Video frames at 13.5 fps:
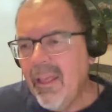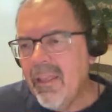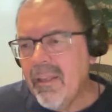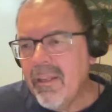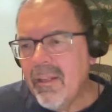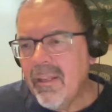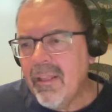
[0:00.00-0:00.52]

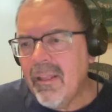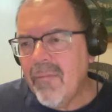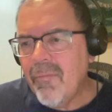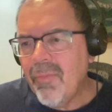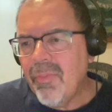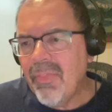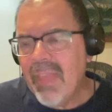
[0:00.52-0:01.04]
And
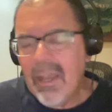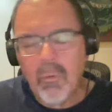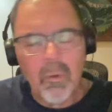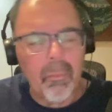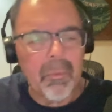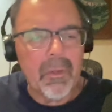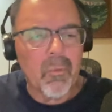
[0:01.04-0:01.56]
that
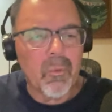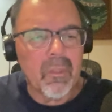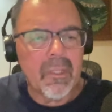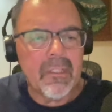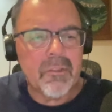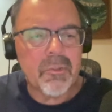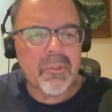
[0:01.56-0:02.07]
will be a
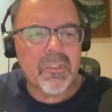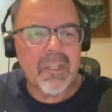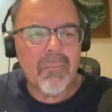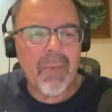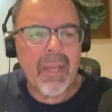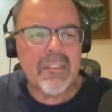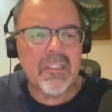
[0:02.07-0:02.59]
really
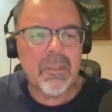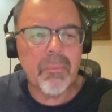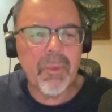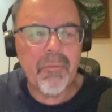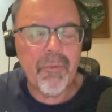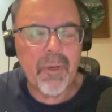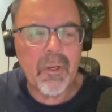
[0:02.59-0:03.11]
interesting matchup
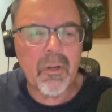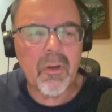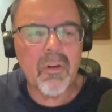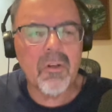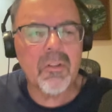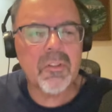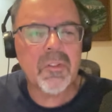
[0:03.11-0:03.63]
if it
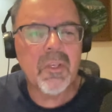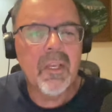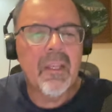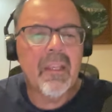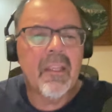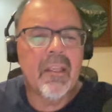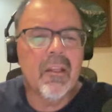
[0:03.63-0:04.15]
occurs.
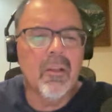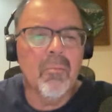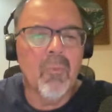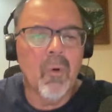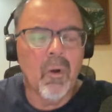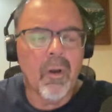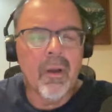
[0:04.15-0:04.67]

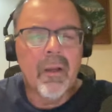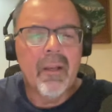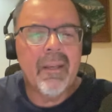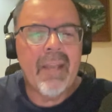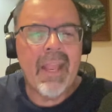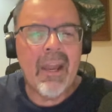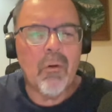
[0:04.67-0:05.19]
Gilmore,
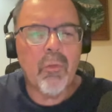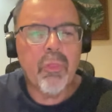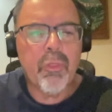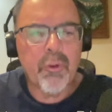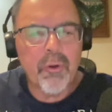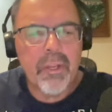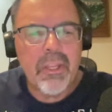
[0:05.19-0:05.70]
now
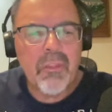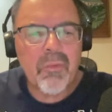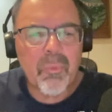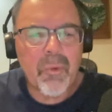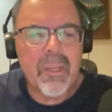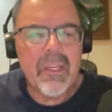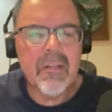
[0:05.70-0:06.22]

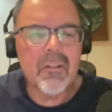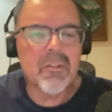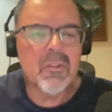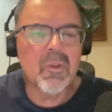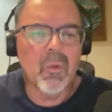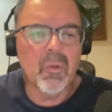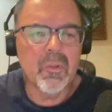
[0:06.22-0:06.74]
33
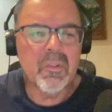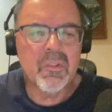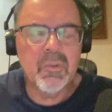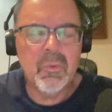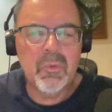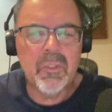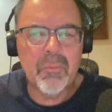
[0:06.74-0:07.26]
years old,
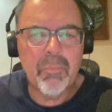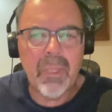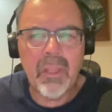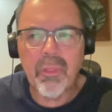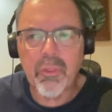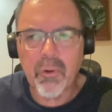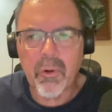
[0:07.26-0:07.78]
soon to
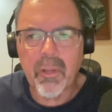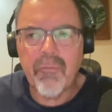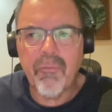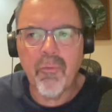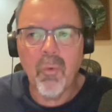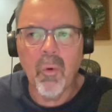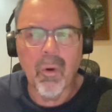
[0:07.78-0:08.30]
be
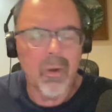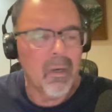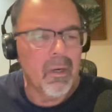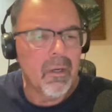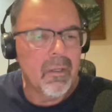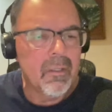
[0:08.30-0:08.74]
34